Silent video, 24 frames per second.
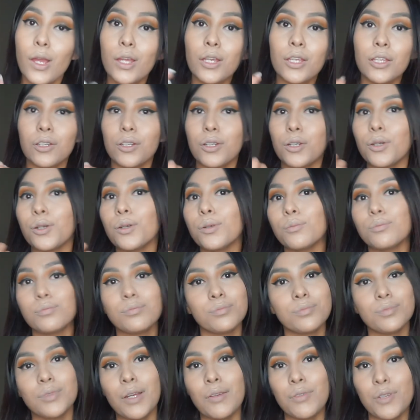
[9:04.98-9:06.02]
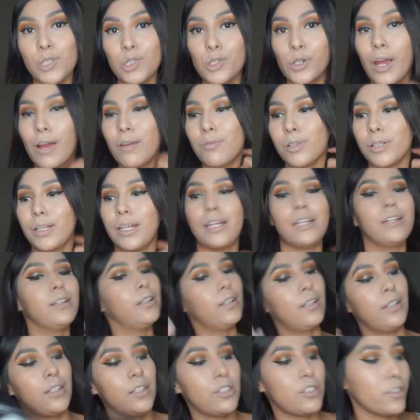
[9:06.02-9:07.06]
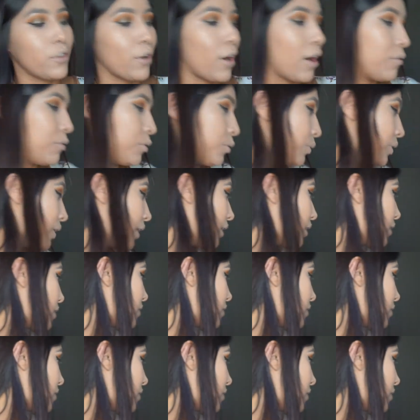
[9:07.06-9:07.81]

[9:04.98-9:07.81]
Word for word: your if you're traveling good to travel with